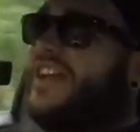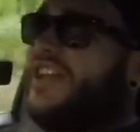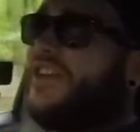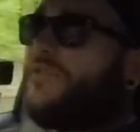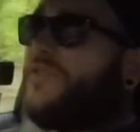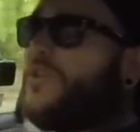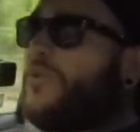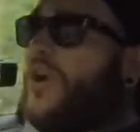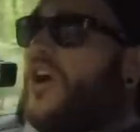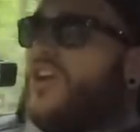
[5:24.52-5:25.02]
And
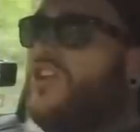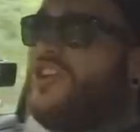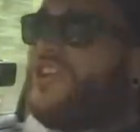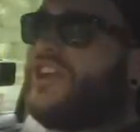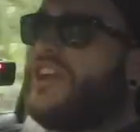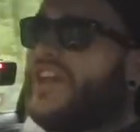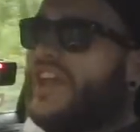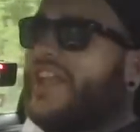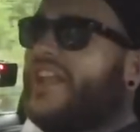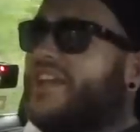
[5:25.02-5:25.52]
if you are
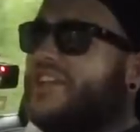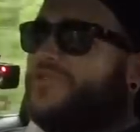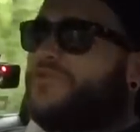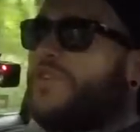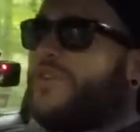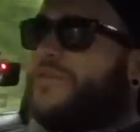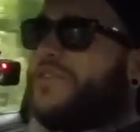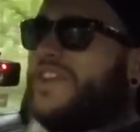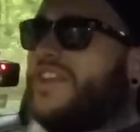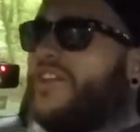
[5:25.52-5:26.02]
looking at an
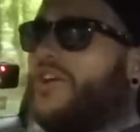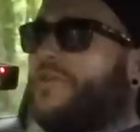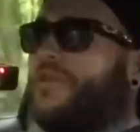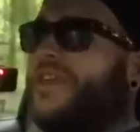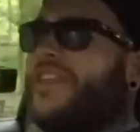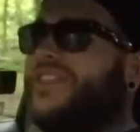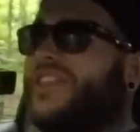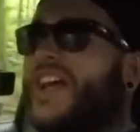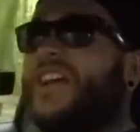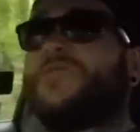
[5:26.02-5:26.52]
S15, I
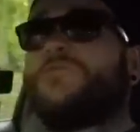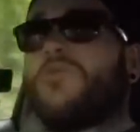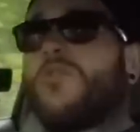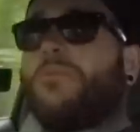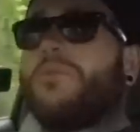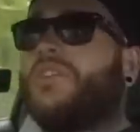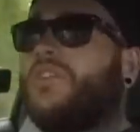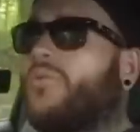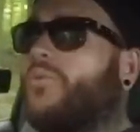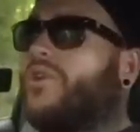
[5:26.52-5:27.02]
think that's
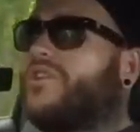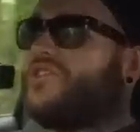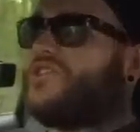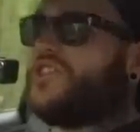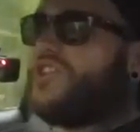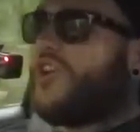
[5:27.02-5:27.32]
probably the one to